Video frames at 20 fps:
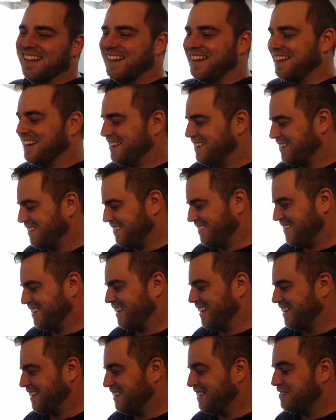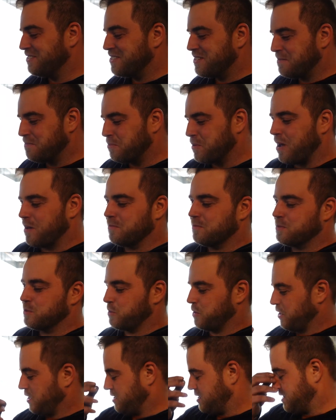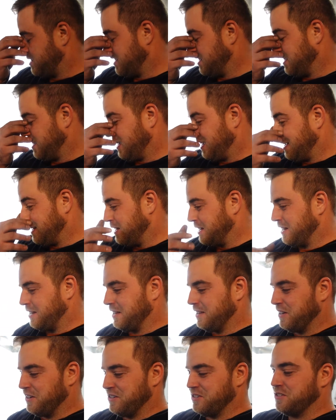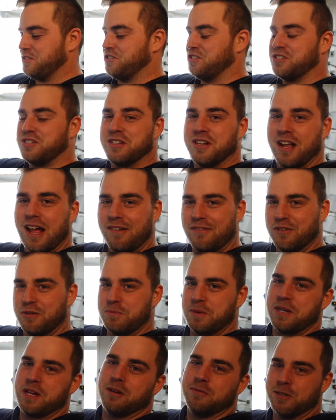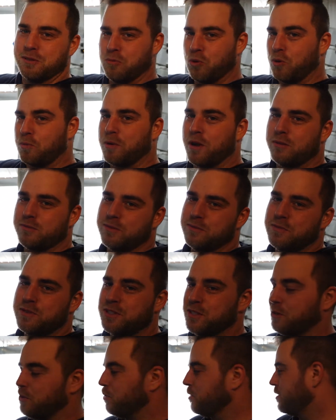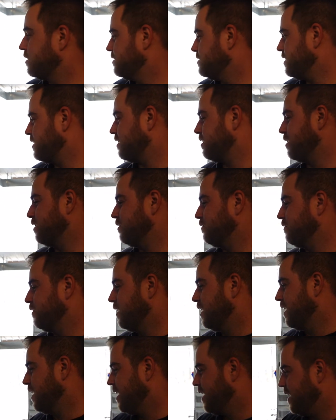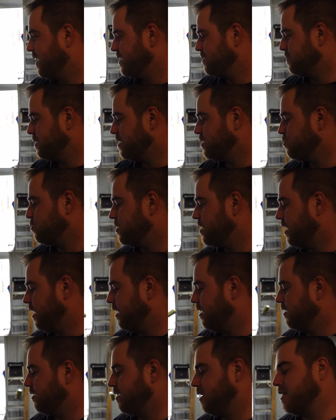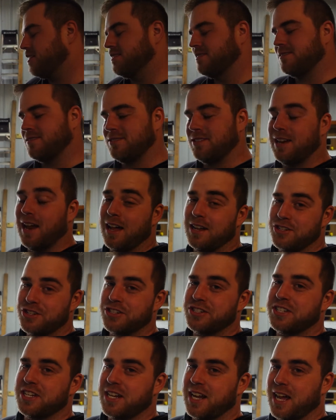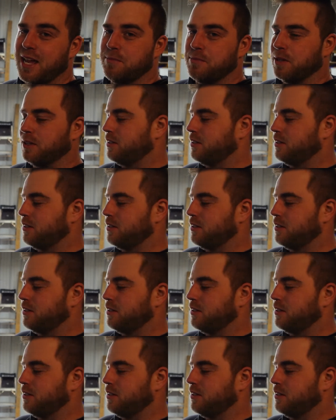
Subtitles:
Oh god, there's some problems with this thing, and there's just ever becoming more problems. So we're gonna take care of as many as we can. Not just today, but